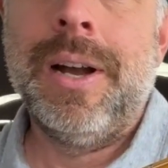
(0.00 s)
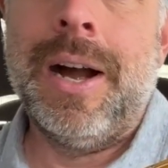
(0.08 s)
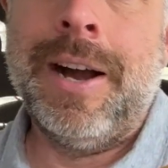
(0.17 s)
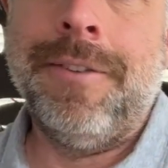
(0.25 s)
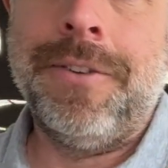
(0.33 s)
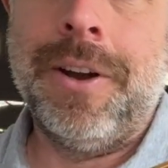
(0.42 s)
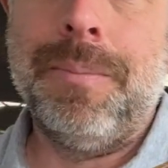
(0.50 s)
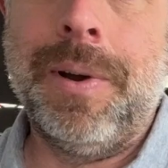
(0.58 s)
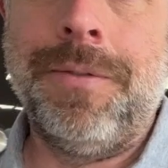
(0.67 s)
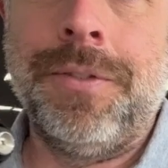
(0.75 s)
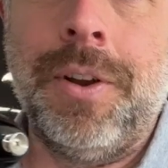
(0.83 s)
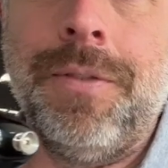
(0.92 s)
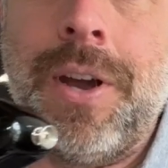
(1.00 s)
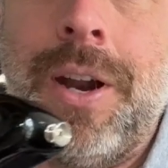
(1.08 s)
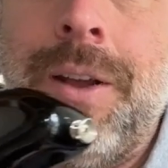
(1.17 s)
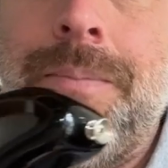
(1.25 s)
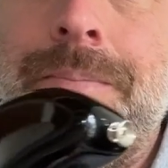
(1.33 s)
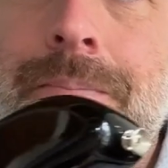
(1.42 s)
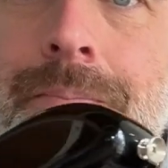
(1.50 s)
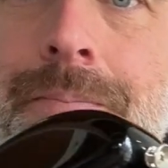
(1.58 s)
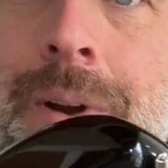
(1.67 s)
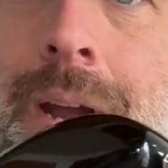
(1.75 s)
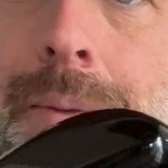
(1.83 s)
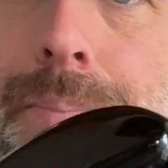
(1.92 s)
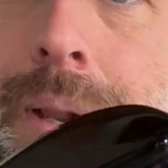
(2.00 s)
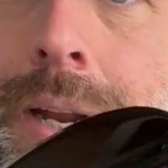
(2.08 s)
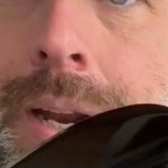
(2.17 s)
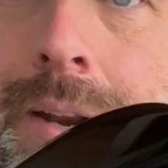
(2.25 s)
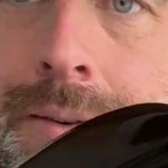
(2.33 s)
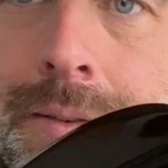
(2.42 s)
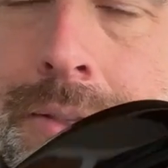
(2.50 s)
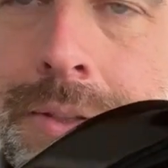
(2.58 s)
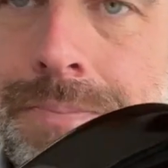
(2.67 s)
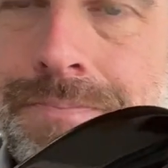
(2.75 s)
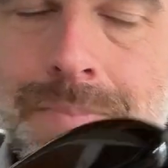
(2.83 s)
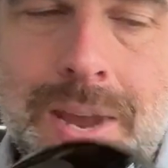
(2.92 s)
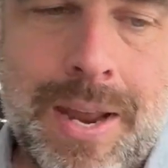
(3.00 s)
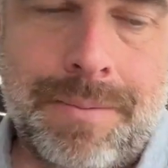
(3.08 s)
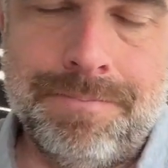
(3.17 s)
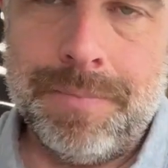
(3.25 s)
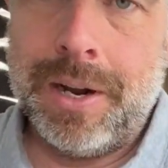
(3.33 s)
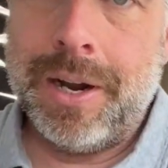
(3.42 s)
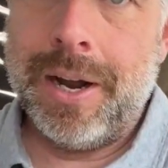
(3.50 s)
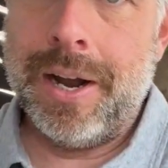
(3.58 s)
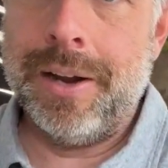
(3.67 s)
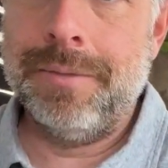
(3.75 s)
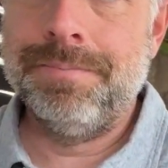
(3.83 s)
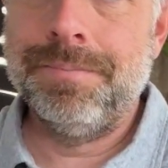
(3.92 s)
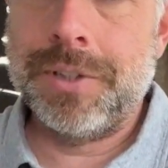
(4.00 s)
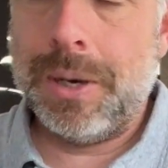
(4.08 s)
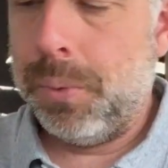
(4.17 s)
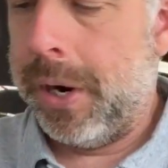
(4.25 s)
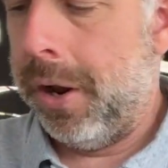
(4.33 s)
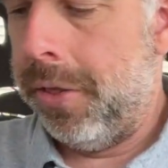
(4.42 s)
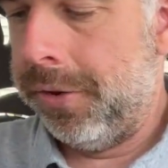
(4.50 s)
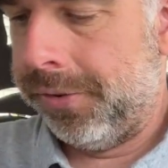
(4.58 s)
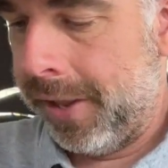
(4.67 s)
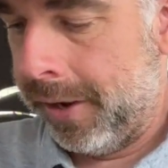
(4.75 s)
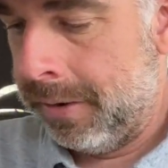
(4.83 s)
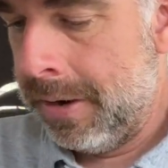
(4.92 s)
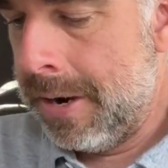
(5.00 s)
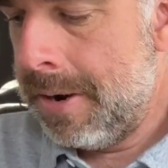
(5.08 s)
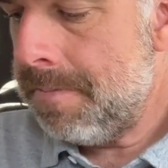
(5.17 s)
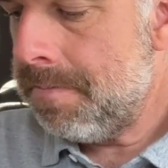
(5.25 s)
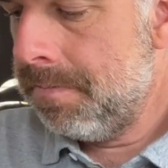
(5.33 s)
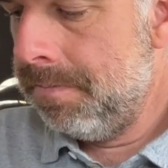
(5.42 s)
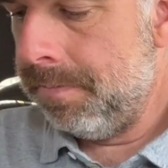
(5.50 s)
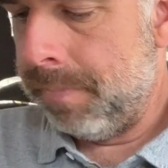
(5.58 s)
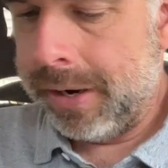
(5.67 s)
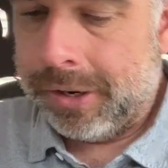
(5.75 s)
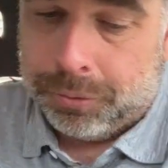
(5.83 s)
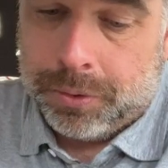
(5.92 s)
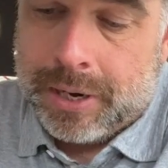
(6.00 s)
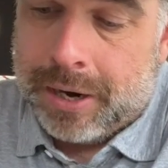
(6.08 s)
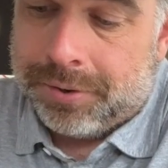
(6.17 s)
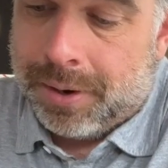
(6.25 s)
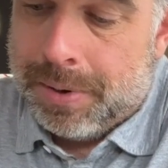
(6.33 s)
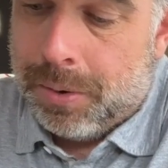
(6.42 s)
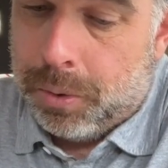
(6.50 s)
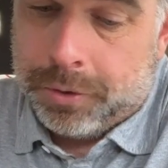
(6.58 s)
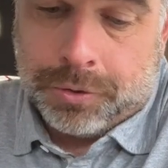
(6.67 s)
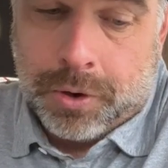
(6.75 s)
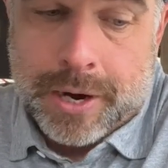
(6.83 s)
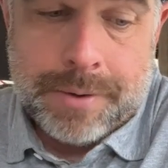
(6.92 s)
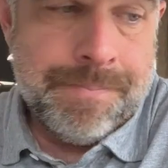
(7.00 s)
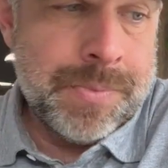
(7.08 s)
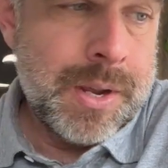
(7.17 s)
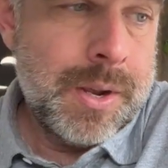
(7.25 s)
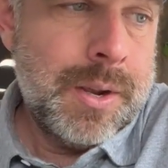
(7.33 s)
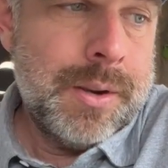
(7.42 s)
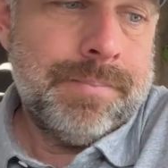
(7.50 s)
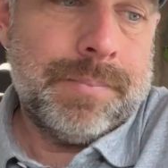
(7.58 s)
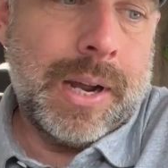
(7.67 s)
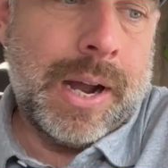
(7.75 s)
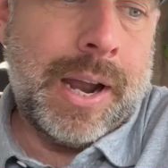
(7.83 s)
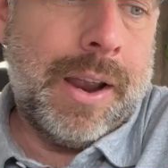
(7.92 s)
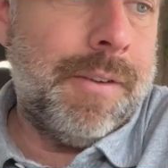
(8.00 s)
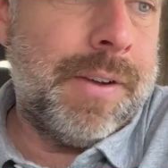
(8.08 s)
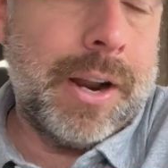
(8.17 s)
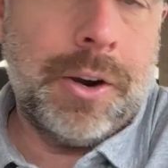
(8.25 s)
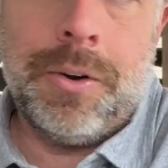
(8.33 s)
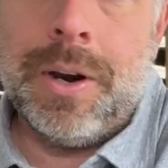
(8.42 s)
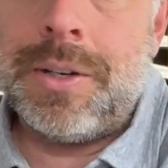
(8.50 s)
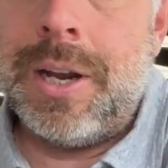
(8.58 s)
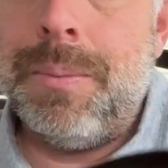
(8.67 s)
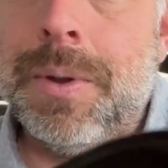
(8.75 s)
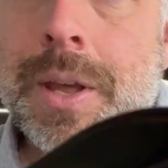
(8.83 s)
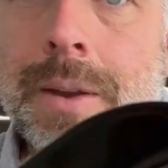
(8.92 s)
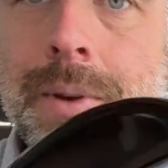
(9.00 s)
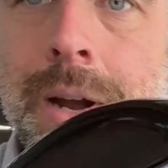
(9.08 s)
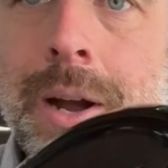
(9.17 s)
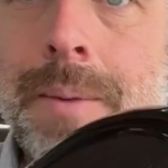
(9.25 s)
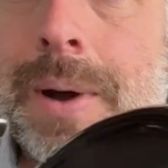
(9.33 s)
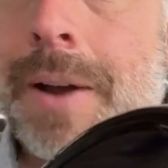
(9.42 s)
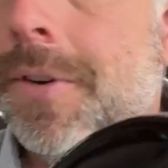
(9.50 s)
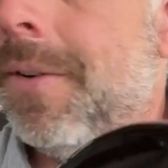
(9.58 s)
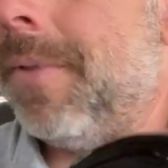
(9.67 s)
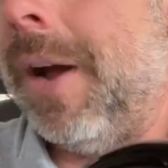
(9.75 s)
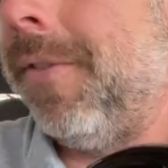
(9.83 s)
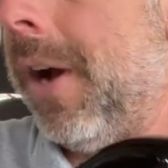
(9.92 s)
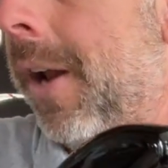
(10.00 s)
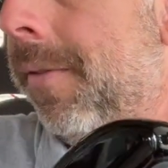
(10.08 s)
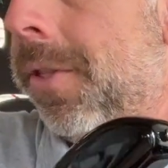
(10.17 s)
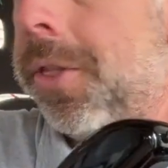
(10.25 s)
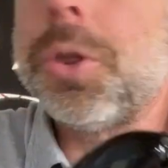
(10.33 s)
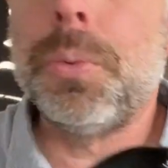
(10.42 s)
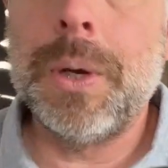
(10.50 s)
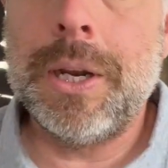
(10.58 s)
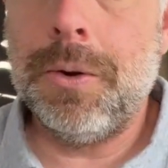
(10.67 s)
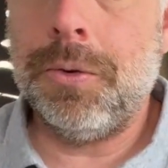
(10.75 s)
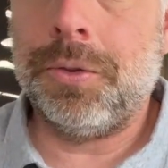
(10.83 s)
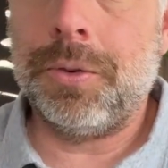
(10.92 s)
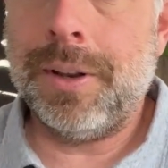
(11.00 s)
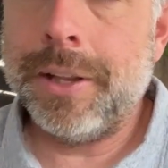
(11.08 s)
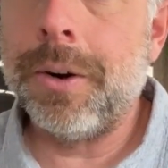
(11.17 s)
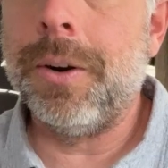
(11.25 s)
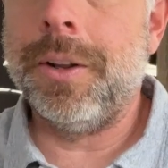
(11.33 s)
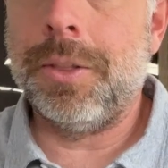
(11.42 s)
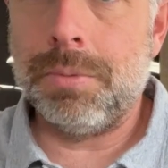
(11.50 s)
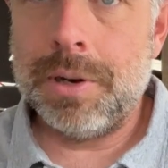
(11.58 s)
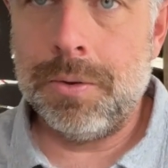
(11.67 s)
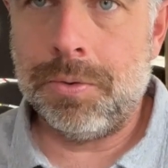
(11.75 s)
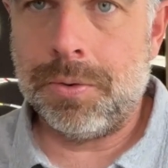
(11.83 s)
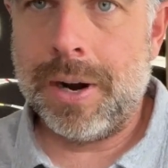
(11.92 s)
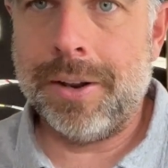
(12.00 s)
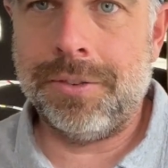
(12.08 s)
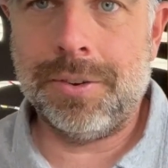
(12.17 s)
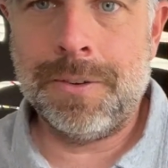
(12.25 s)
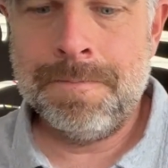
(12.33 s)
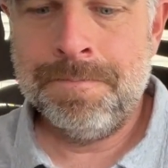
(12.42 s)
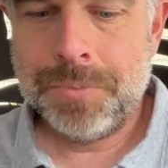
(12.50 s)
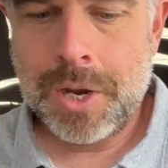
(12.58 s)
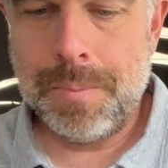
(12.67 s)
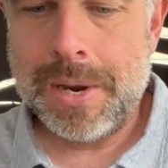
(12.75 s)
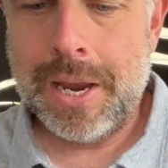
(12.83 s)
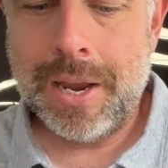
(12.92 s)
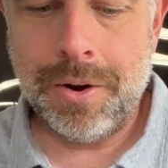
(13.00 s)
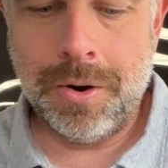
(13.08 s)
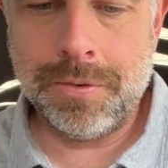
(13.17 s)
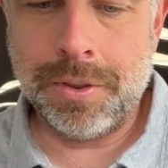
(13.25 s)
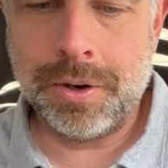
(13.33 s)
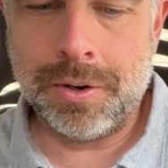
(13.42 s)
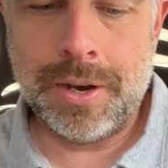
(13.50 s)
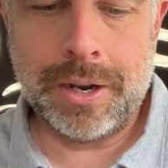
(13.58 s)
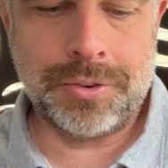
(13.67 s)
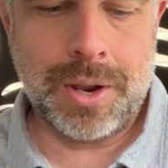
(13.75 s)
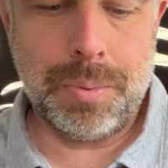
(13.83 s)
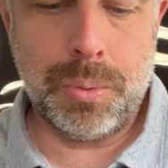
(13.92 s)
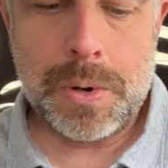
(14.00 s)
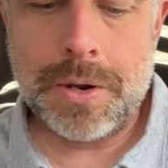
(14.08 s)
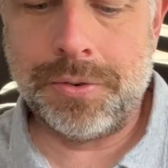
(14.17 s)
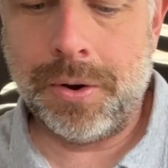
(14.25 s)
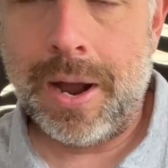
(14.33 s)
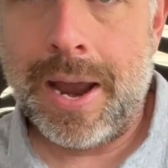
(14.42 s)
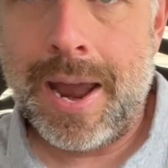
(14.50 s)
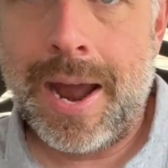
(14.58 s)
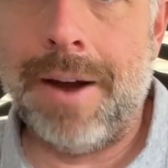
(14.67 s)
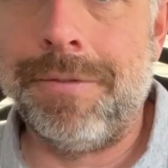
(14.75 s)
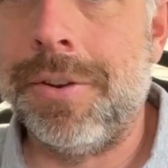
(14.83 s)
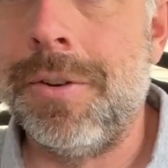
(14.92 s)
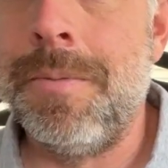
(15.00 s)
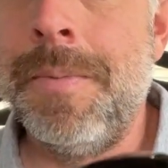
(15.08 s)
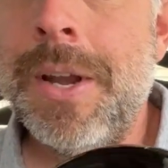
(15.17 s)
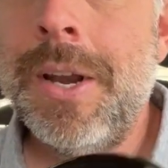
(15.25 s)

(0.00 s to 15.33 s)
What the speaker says: I found myself kind of playing it same way on this thing. But it's really nice. I mean, it works great. I've had a great time with it. I've got literally three new Strats coming in over the next couple weeks, so I have to.